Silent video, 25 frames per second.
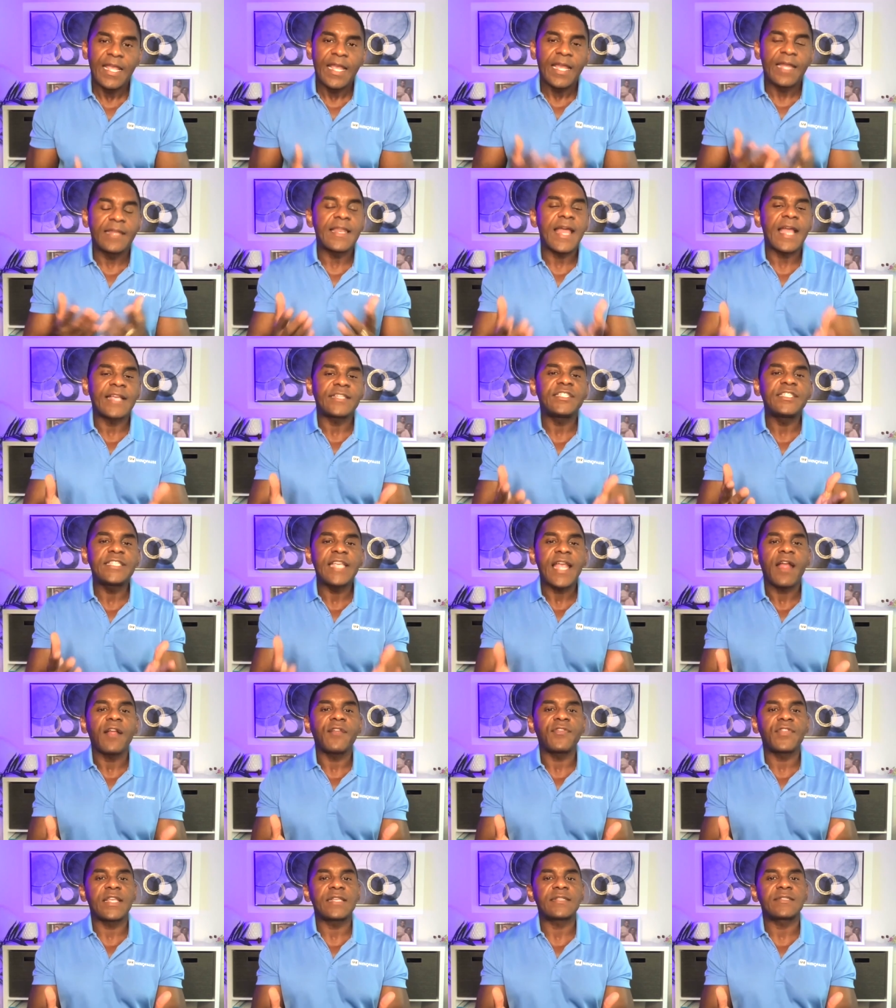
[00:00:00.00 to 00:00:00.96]
And I
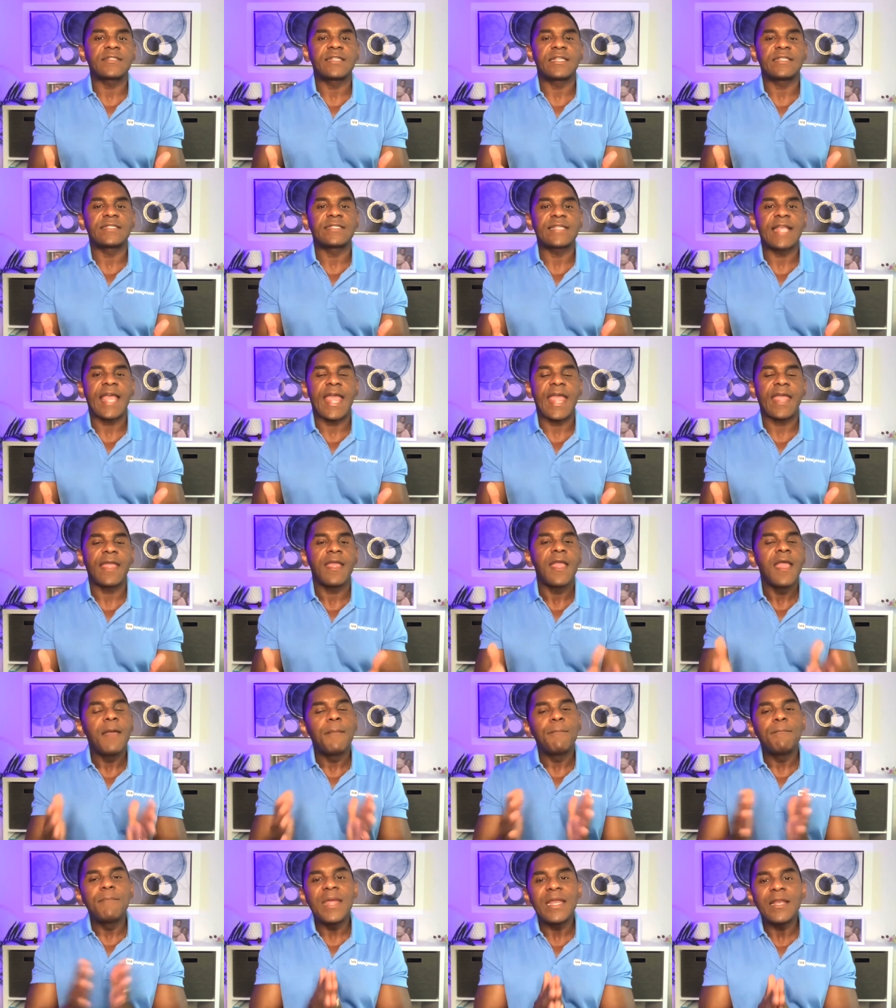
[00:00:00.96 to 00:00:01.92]
share this to say
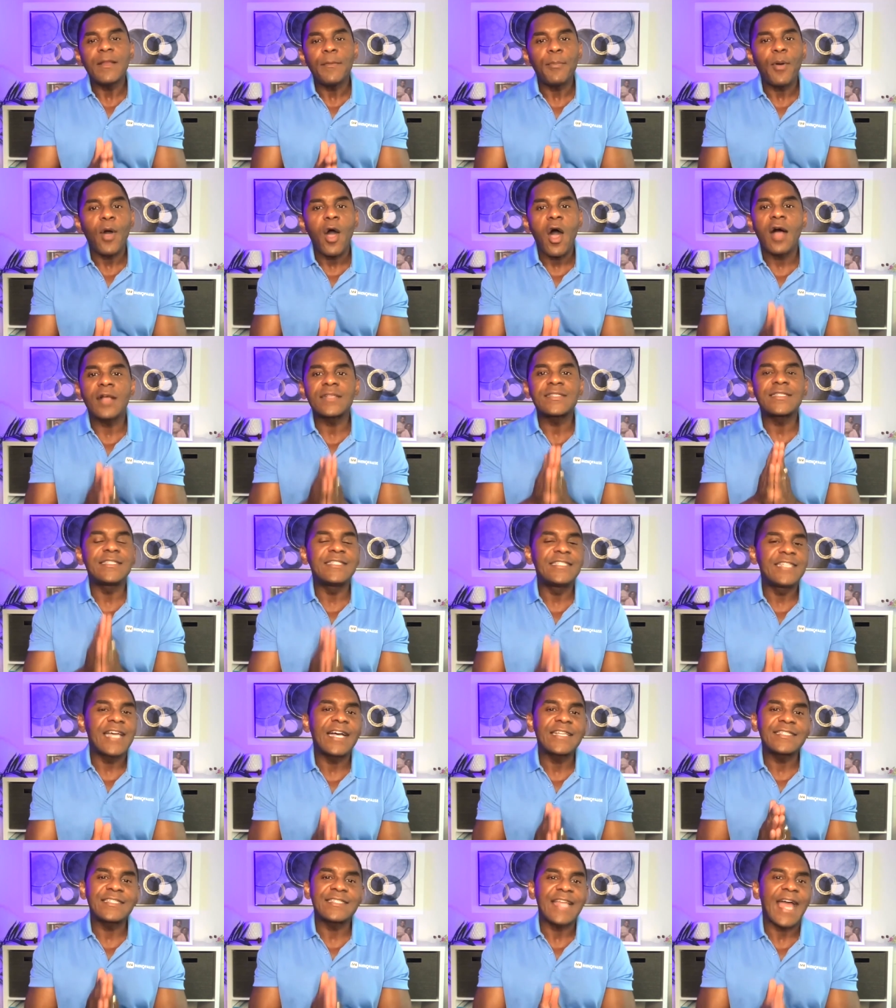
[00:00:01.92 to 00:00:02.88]
menopause
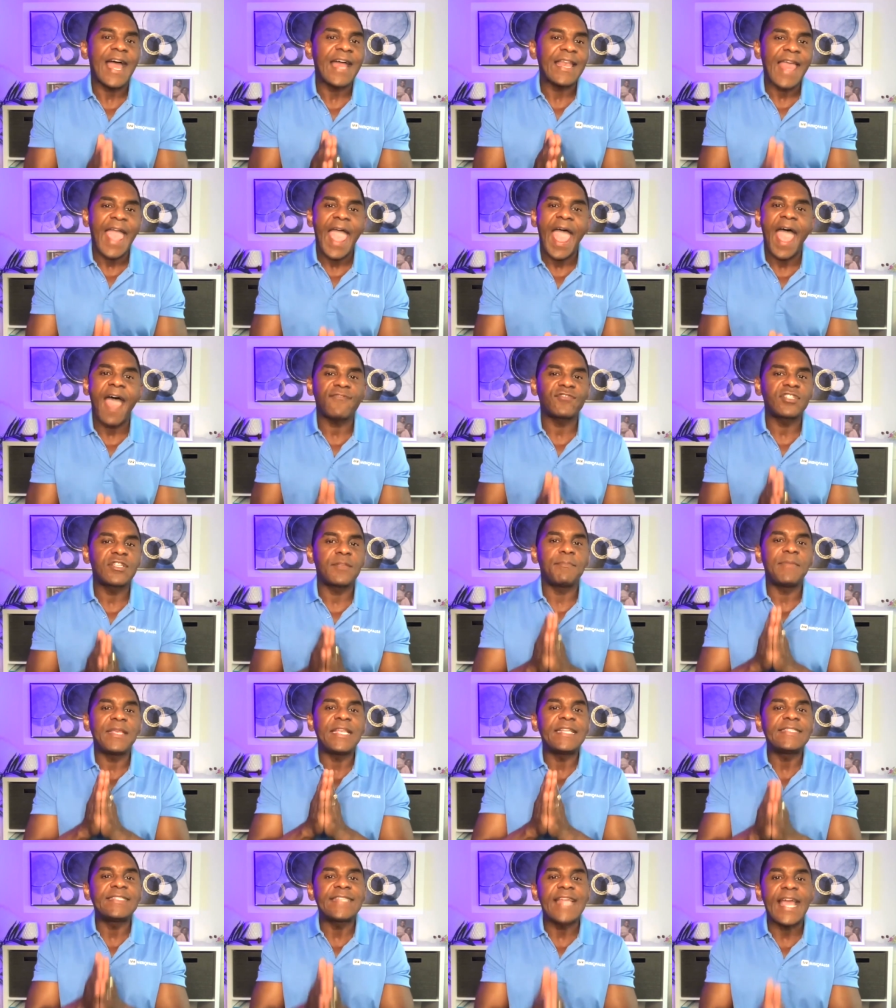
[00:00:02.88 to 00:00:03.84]
does not have to
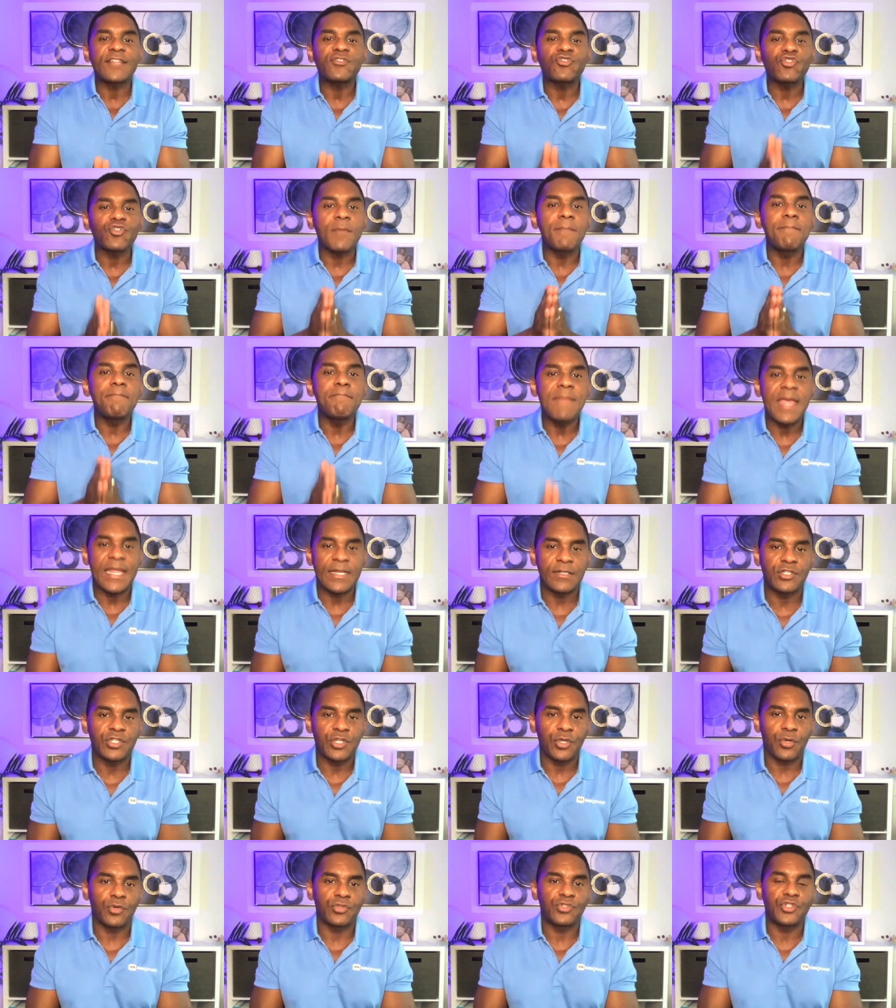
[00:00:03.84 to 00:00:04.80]
be
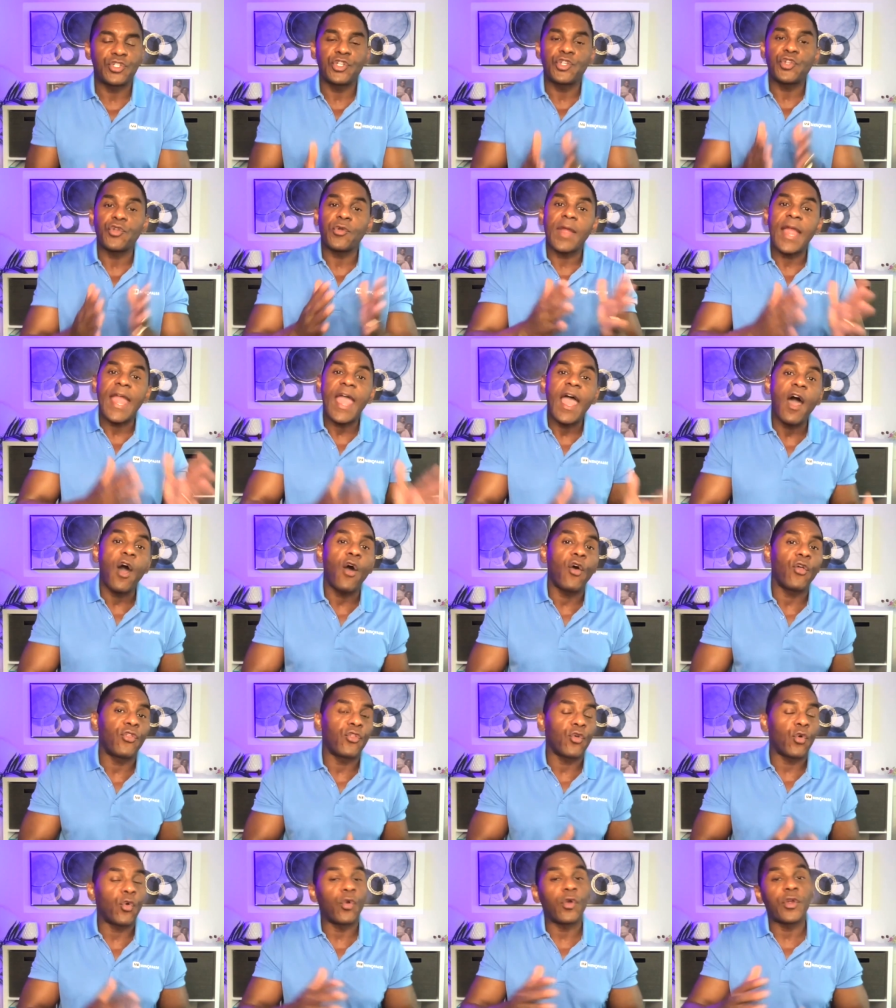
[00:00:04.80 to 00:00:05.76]
detrimental to your
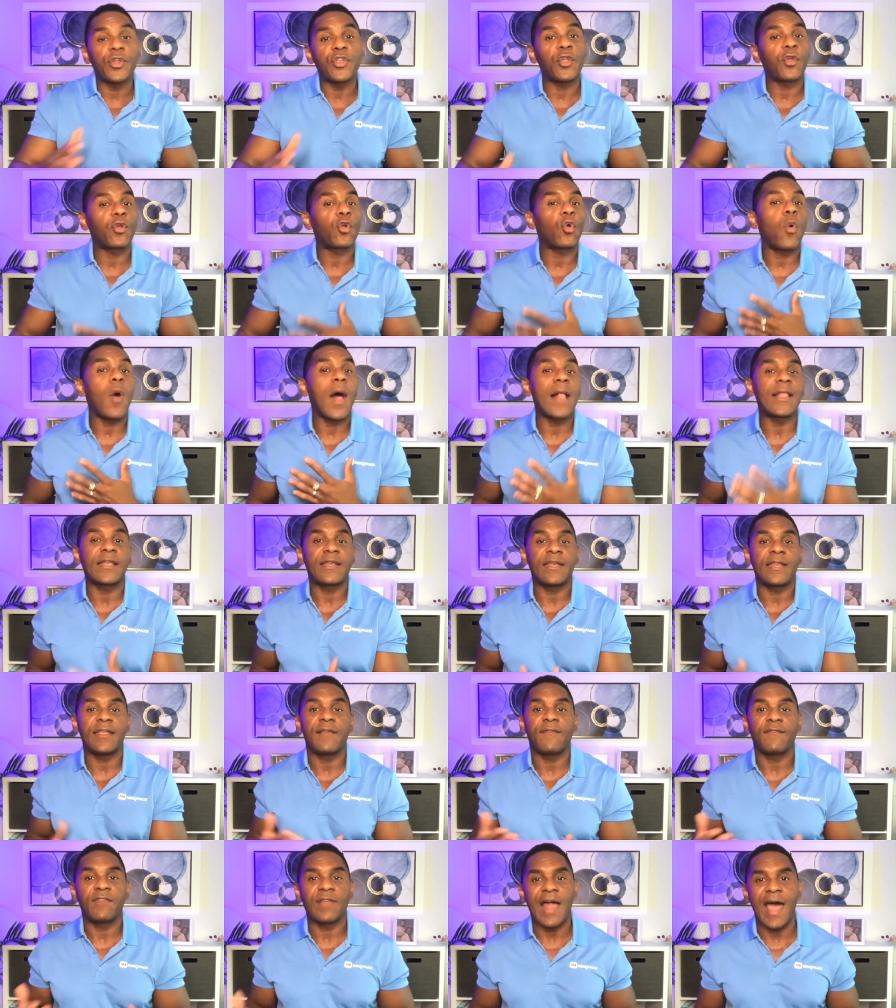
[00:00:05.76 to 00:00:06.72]
health or your
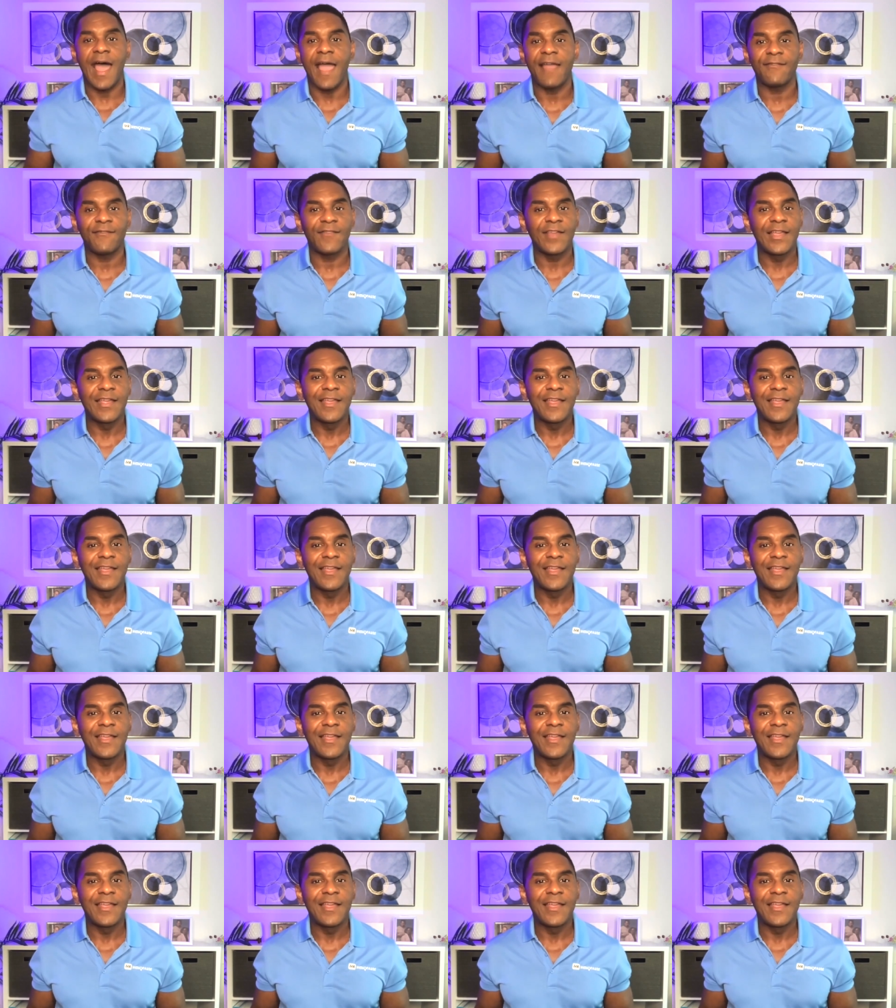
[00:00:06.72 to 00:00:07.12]
quality of life.